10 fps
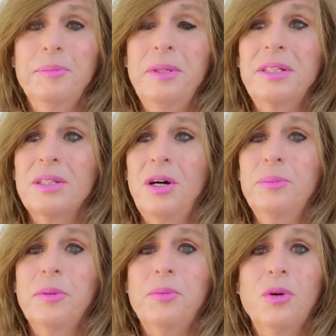But
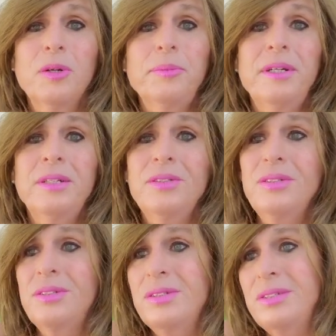global warming is
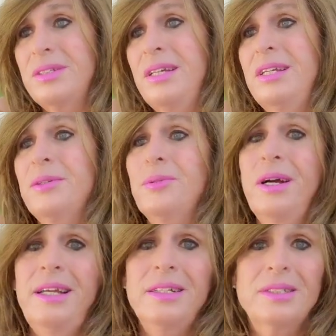in a
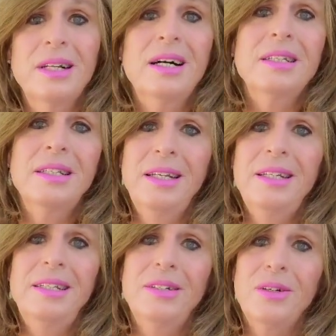way, it's not
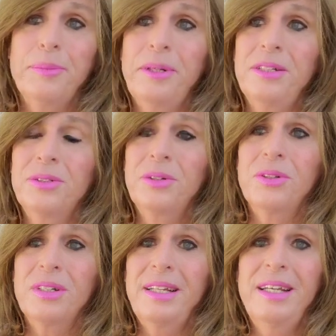hit here. I mean, it's
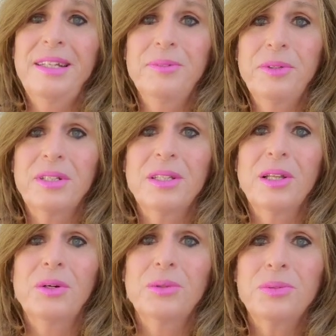certainly hit with the
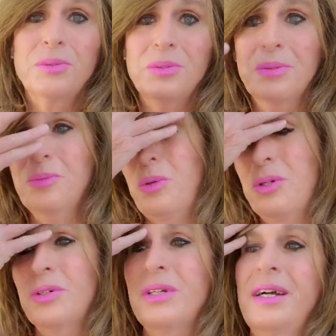low
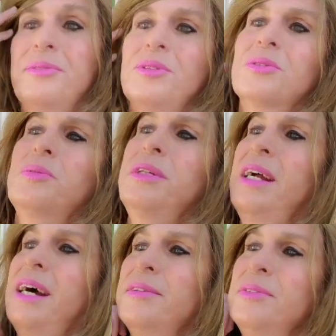water levels we
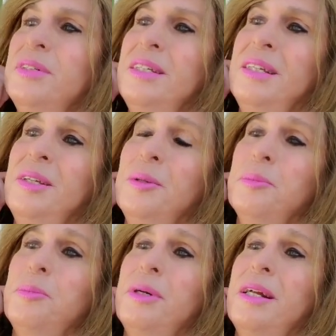have.
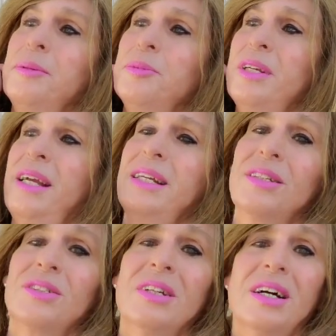But I'm saying
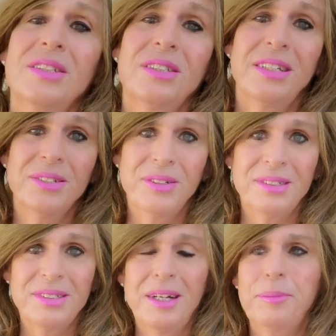it's nice here
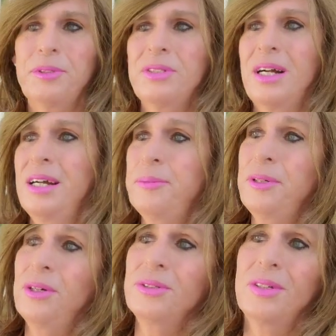in summertime,
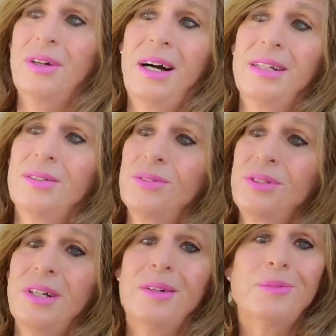and also I don't
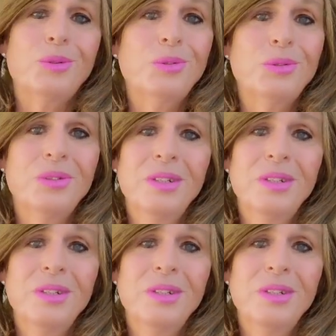shovel